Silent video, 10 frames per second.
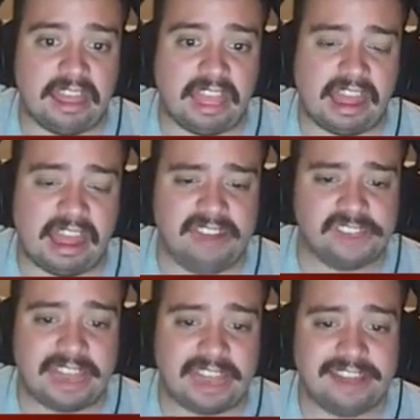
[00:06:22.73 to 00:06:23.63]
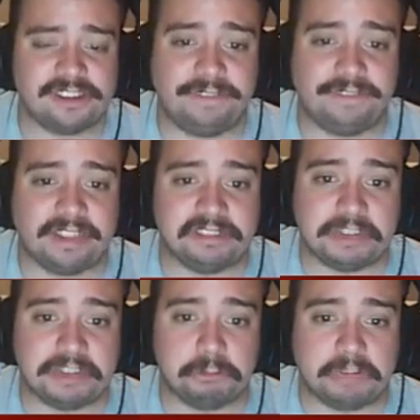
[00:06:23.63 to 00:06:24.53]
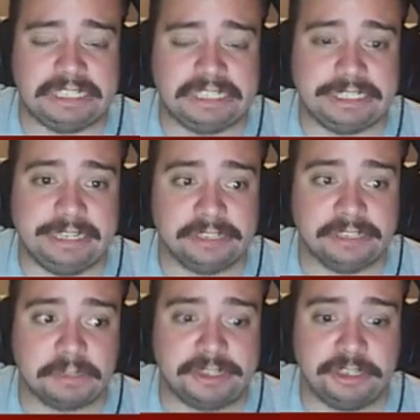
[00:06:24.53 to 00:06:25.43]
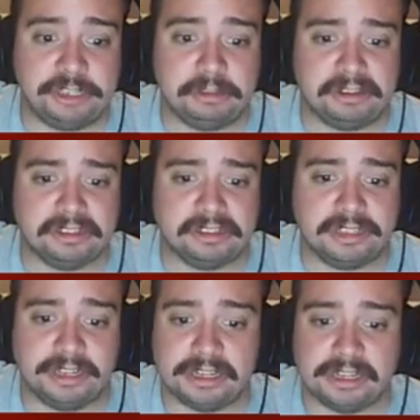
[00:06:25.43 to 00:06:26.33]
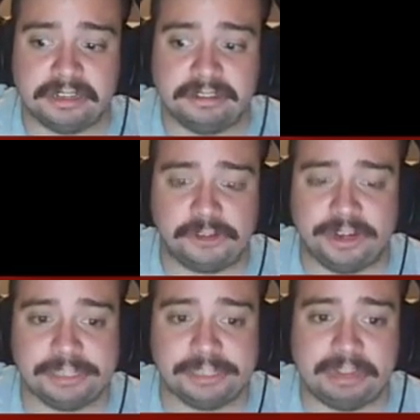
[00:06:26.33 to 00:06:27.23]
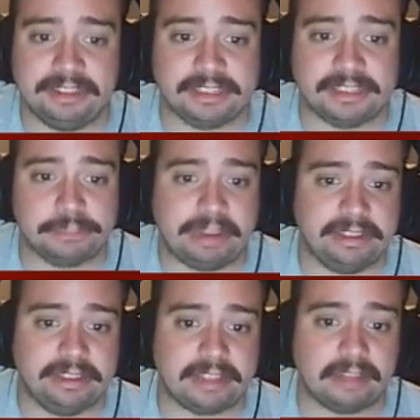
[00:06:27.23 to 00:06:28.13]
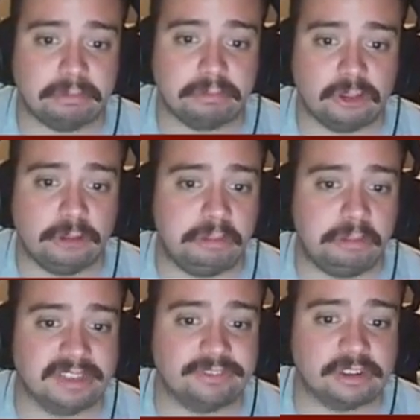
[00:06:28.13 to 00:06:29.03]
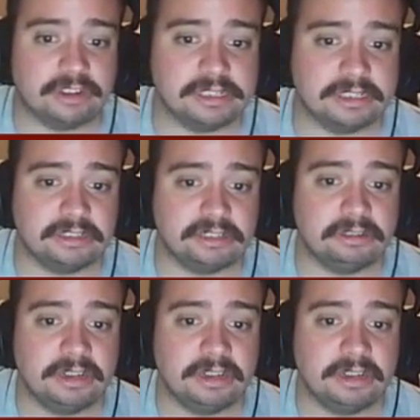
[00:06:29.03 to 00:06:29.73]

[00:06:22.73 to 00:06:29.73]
I actually thought that was a great change, especially there's a choice band and expanded that'll do plus furry, so